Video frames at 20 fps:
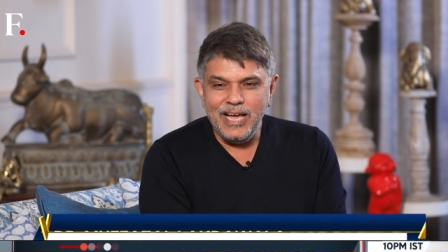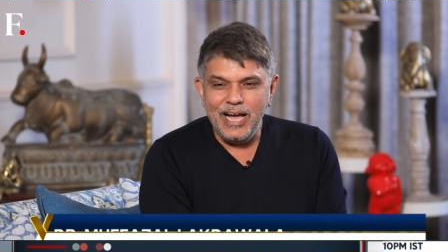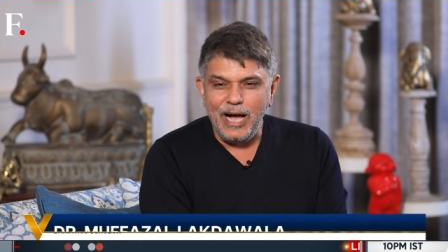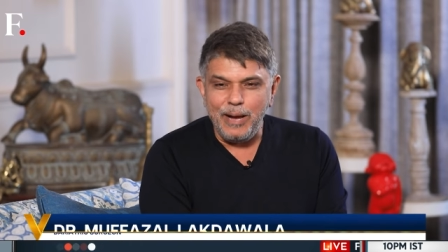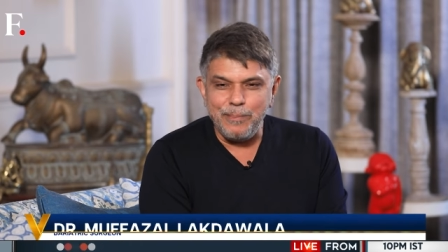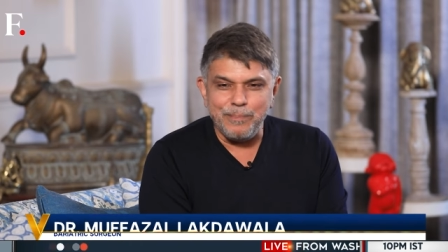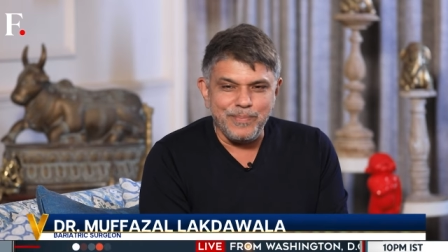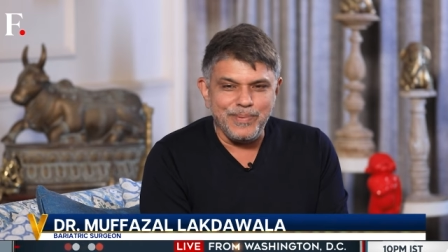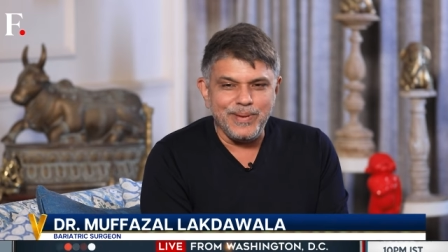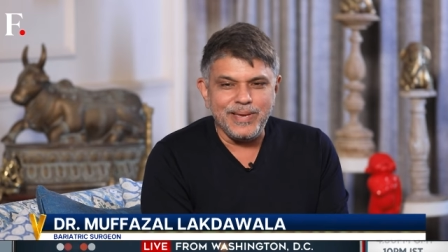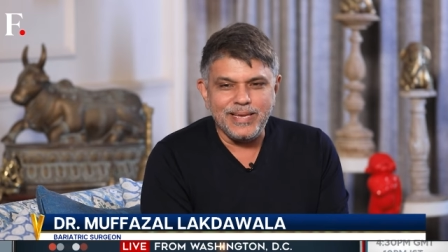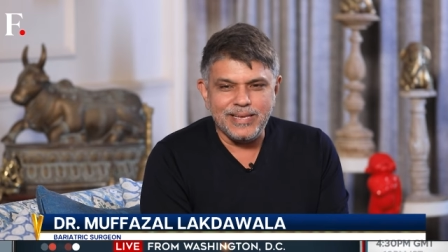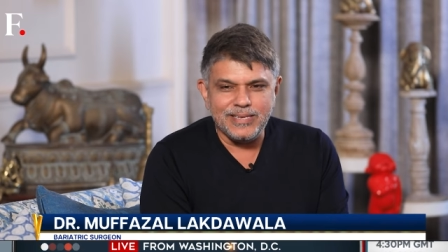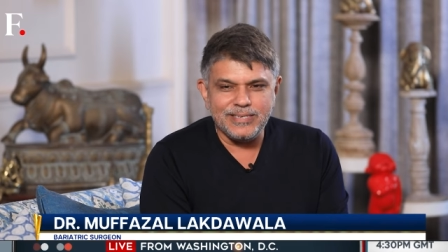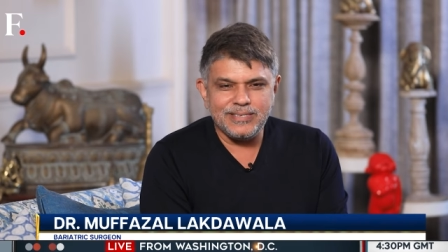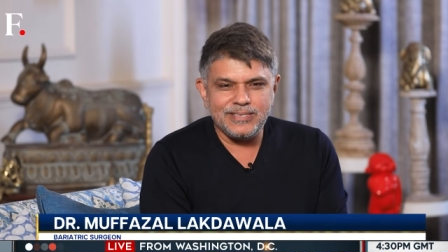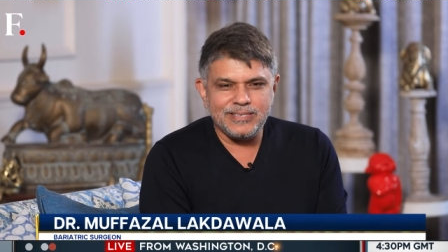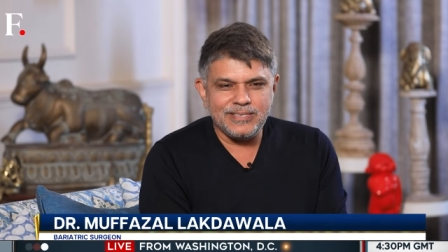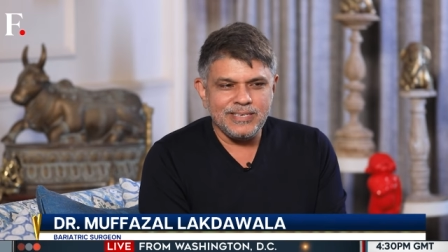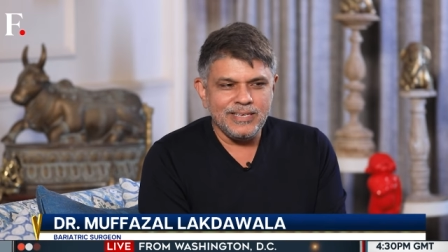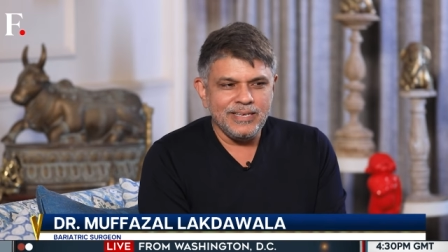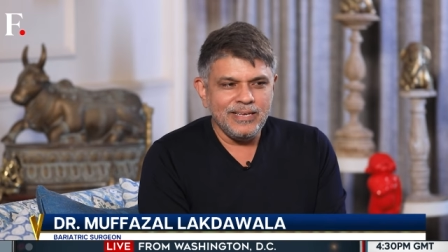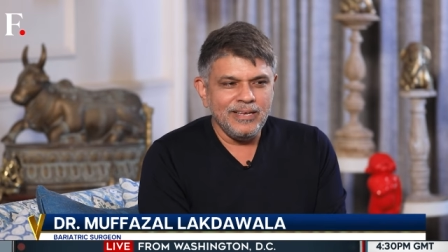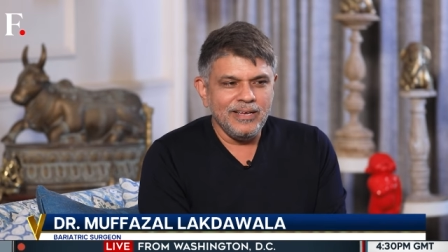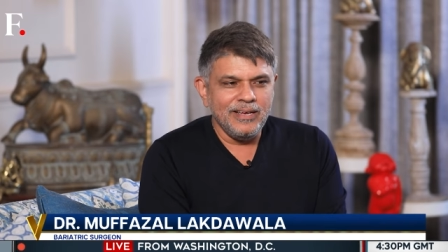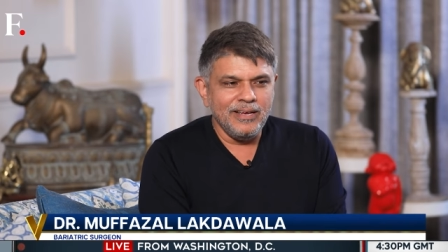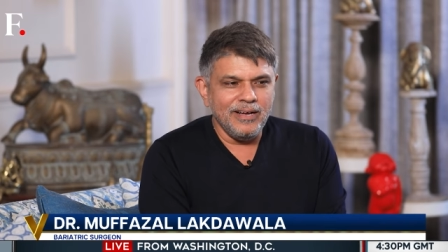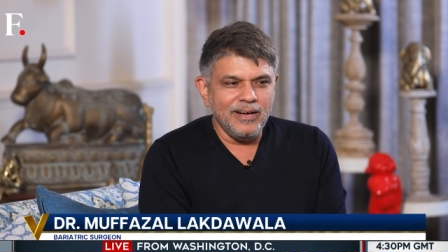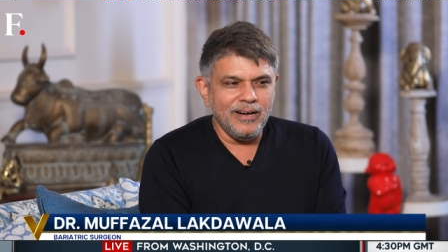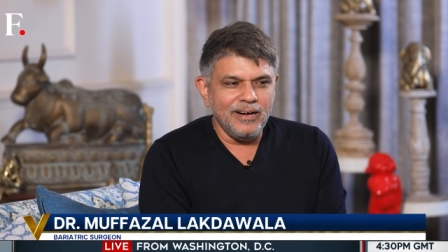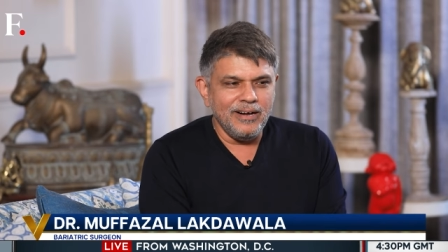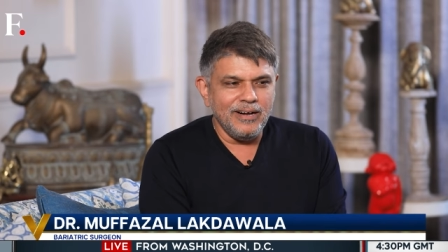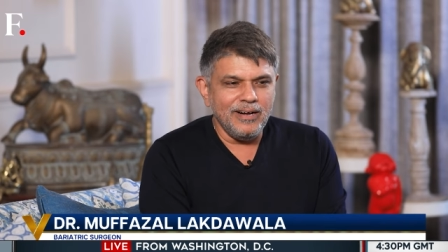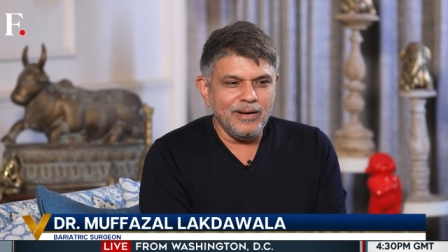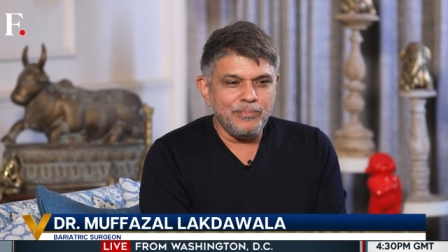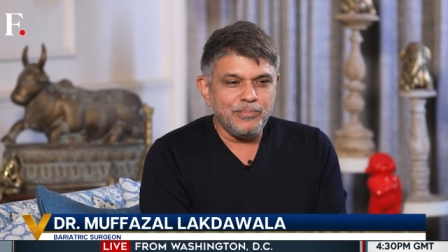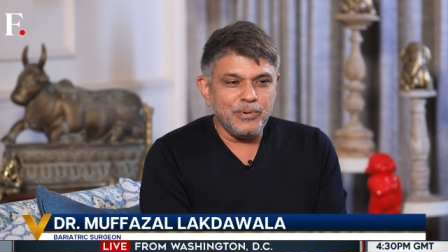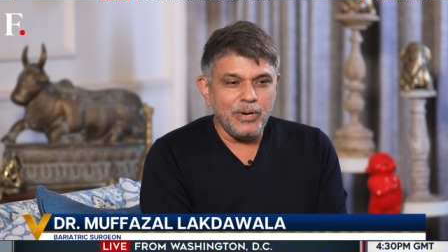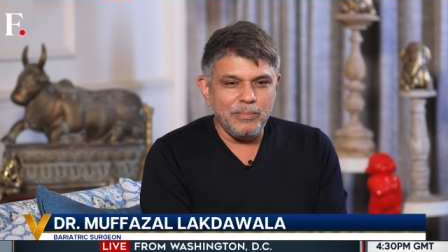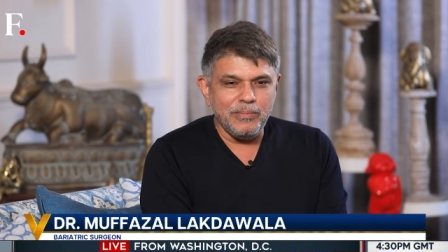our biggest
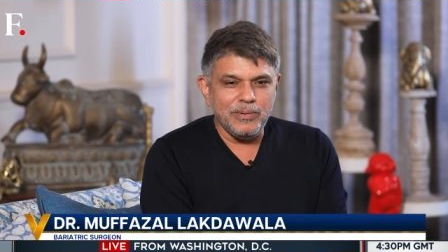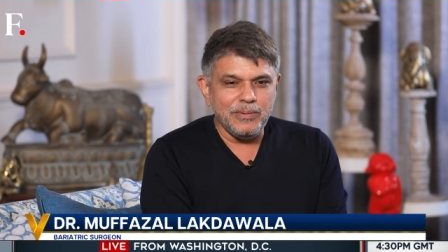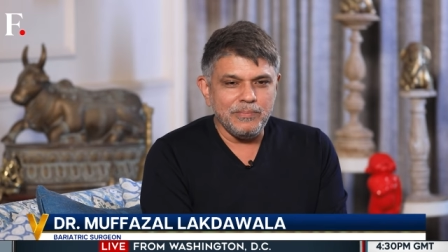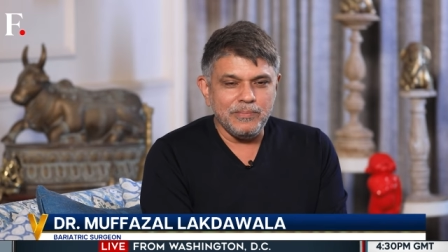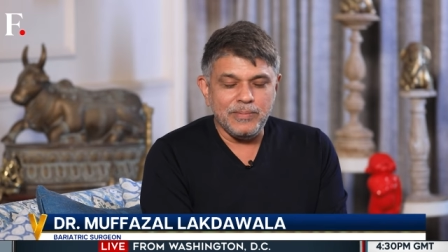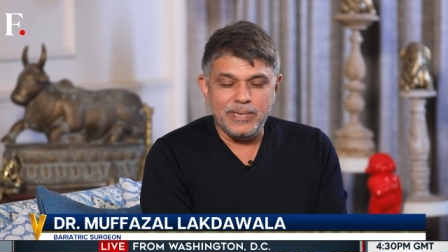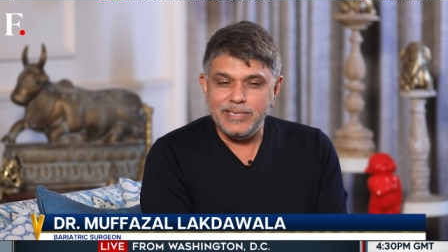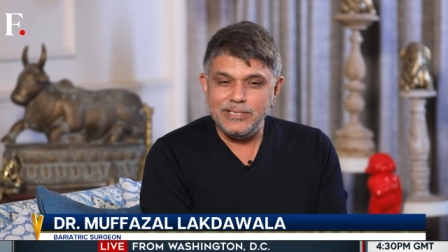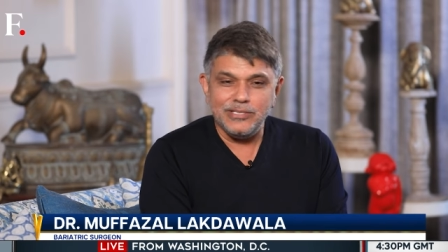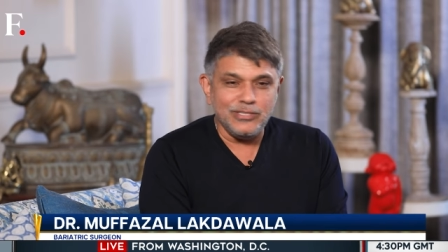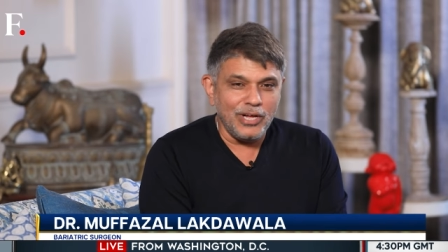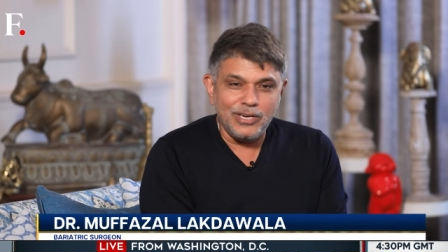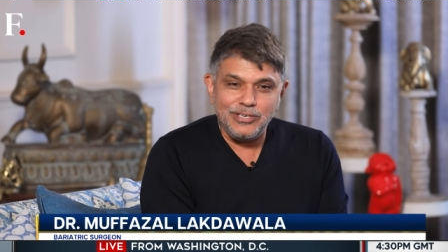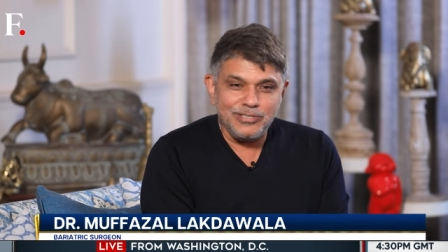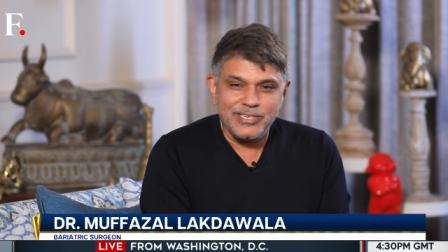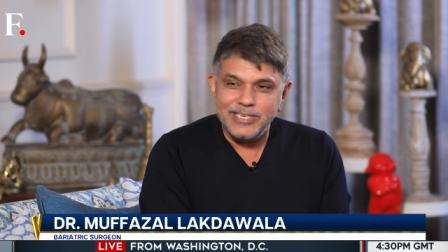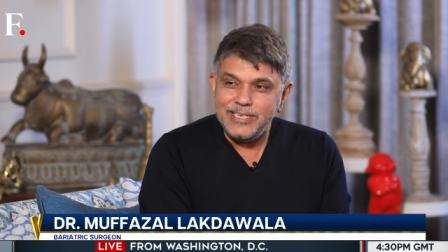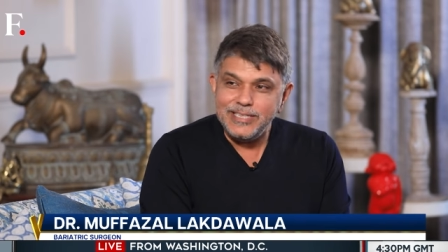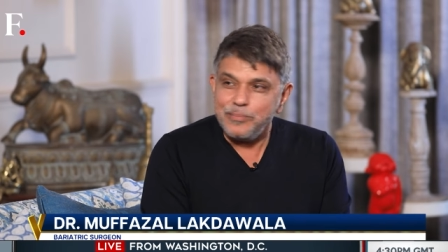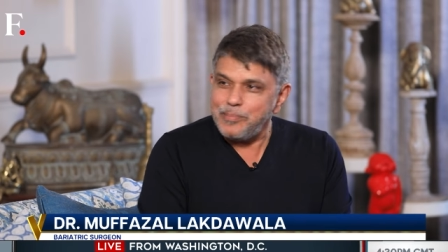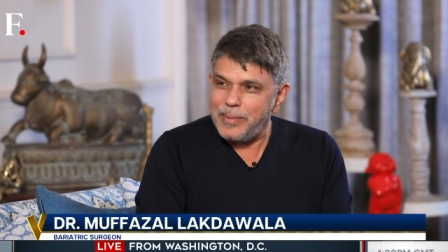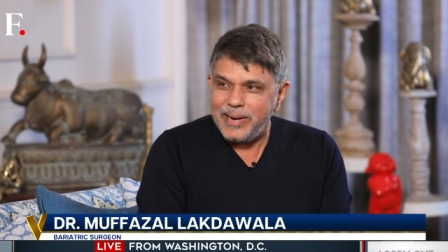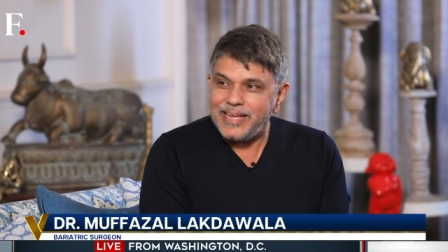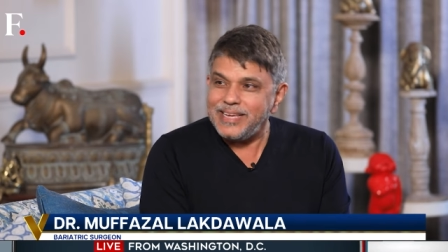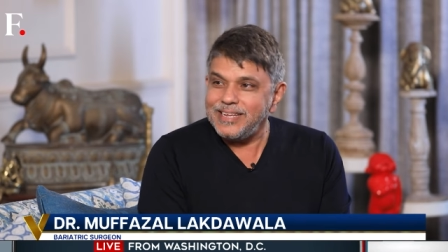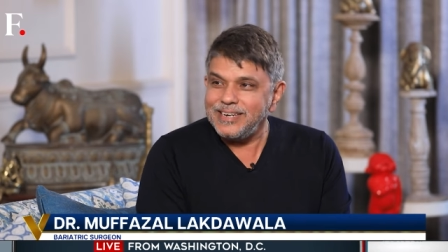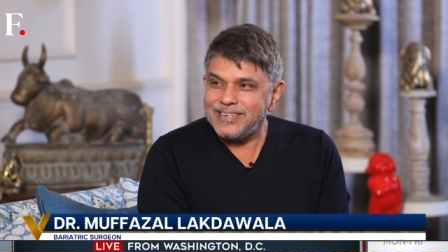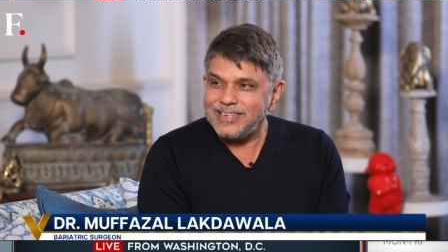problem is not treating the medical